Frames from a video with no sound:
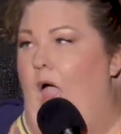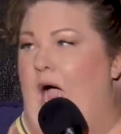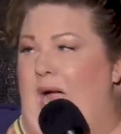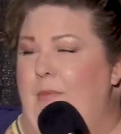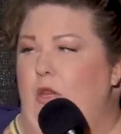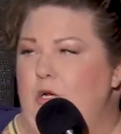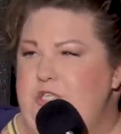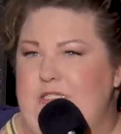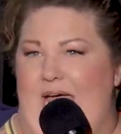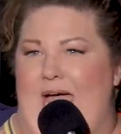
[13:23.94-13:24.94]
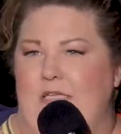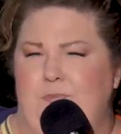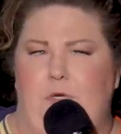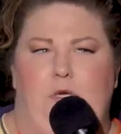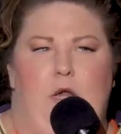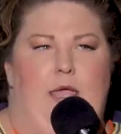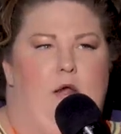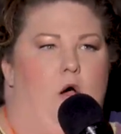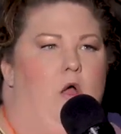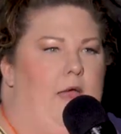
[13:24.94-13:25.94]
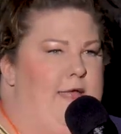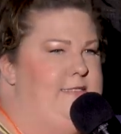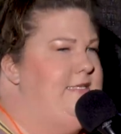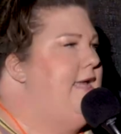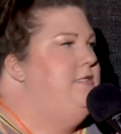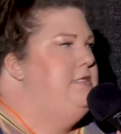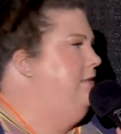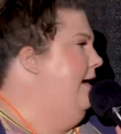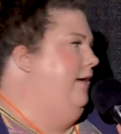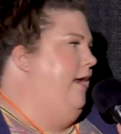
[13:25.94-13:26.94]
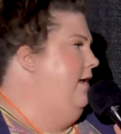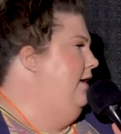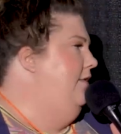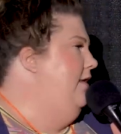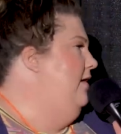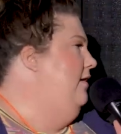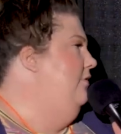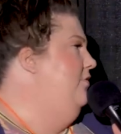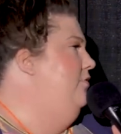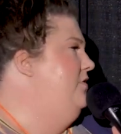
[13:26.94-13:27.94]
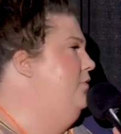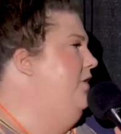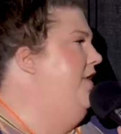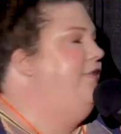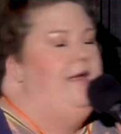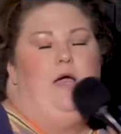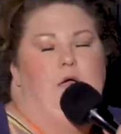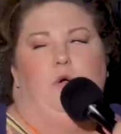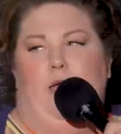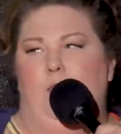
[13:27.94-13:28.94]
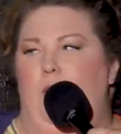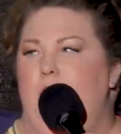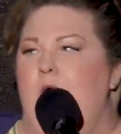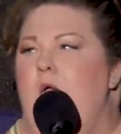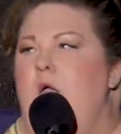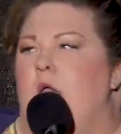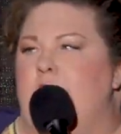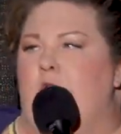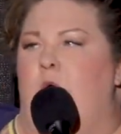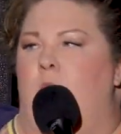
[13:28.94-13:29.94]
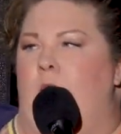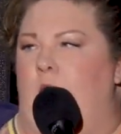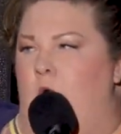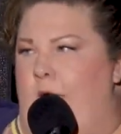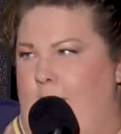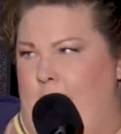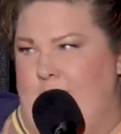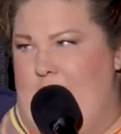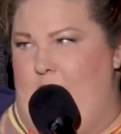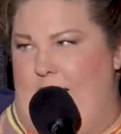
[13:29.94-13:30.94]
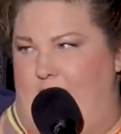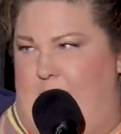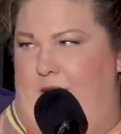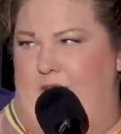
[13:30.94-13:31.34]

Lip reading: I'm allergic to aspirin and all NSAIDs, like any sort of thing they cut cocaine with. So when cocaine comes out, I have to play